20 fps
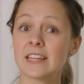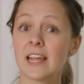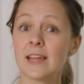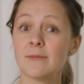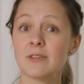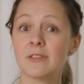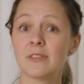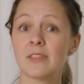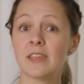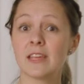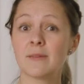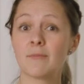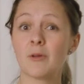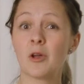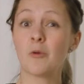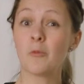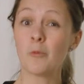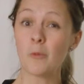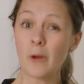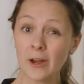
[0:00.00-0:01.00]
time you think
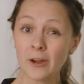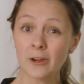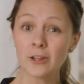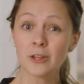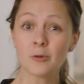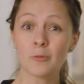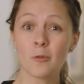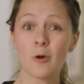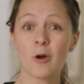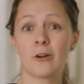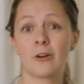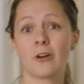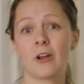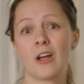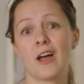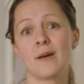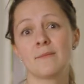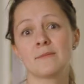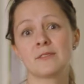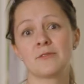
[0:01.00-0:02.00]
about where your water
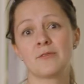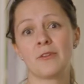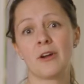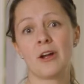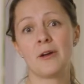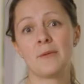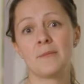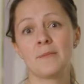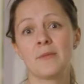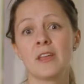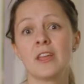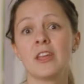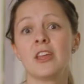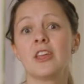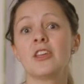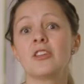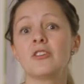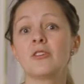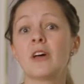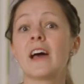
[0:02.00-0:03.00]
comes from,
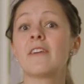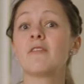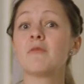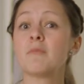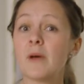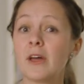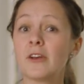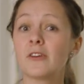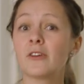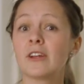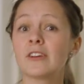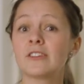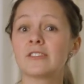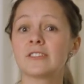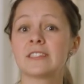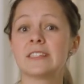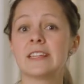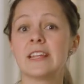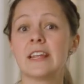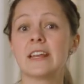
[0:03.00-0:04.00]
you'll have a better
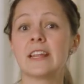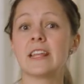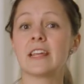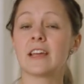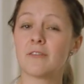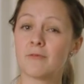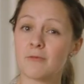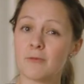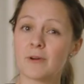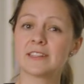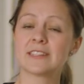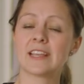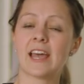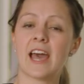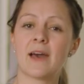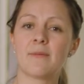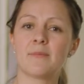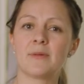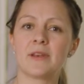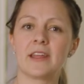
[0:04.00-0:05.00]
understanding of what's
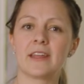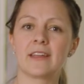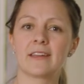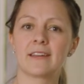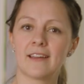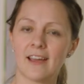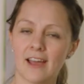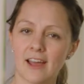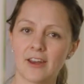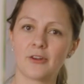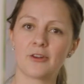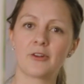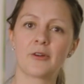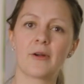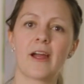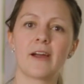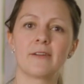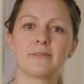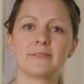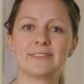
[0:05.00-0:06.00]
happening
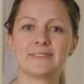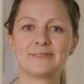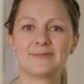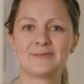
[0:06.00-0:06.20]
underground.